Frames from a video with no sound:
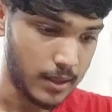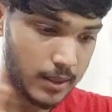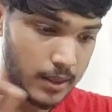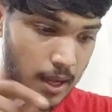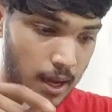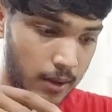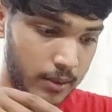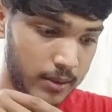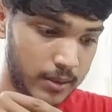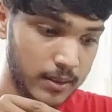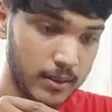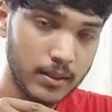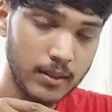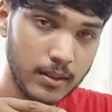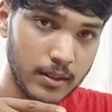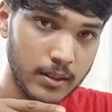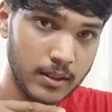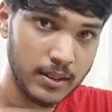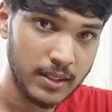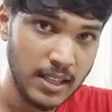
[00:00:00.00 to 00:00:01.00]
Now,
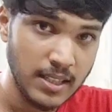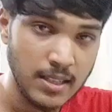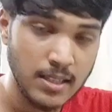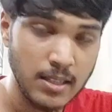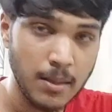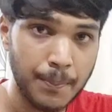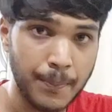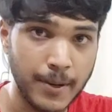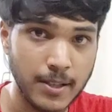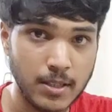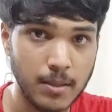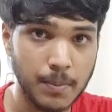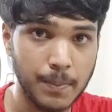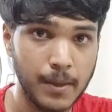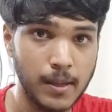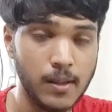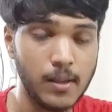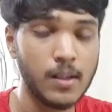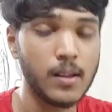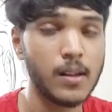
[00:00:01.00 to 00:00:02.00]
this is a
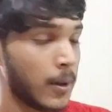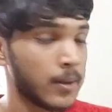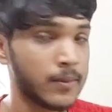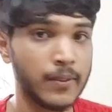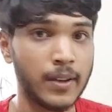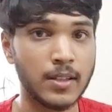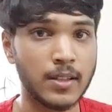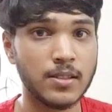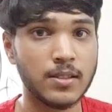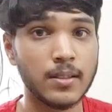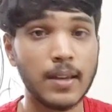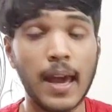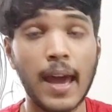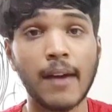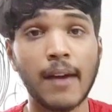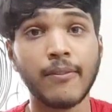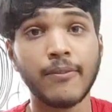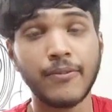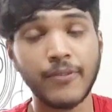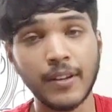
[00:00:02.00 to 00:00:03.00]
principle upon which
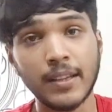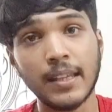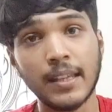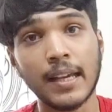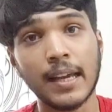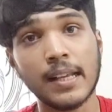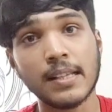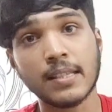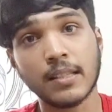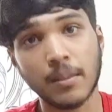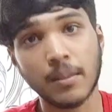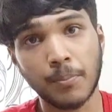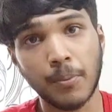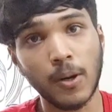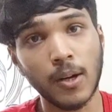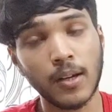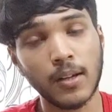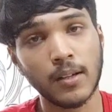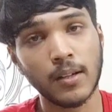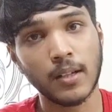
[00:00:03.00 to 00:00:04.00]
everything else in the
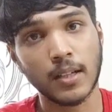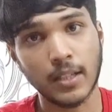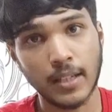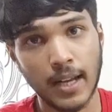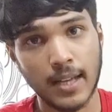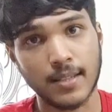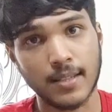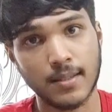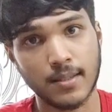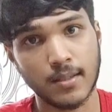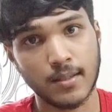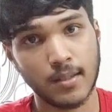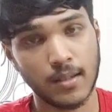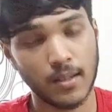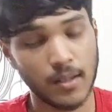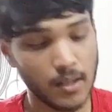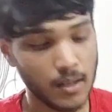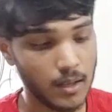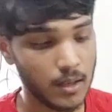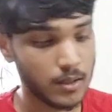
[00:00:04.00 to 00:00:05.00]
book rests.
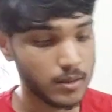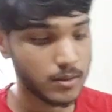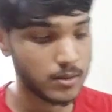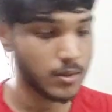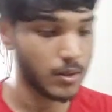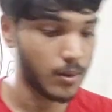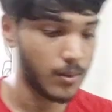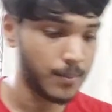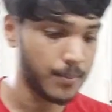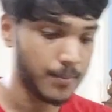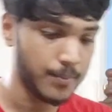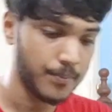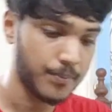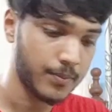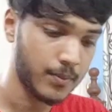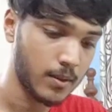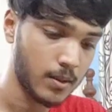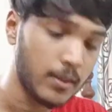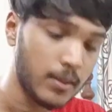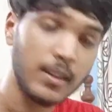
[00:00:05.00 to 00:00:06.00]
So,
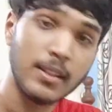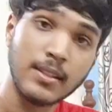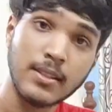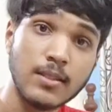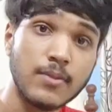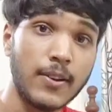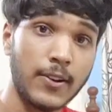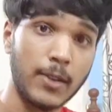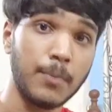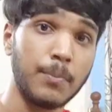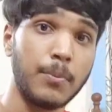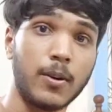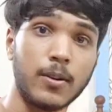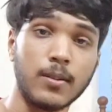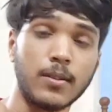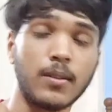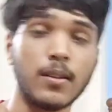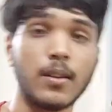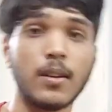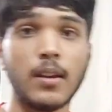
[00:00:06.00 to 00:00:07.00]
this is very
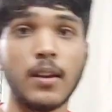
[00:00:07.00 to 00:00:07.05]
important.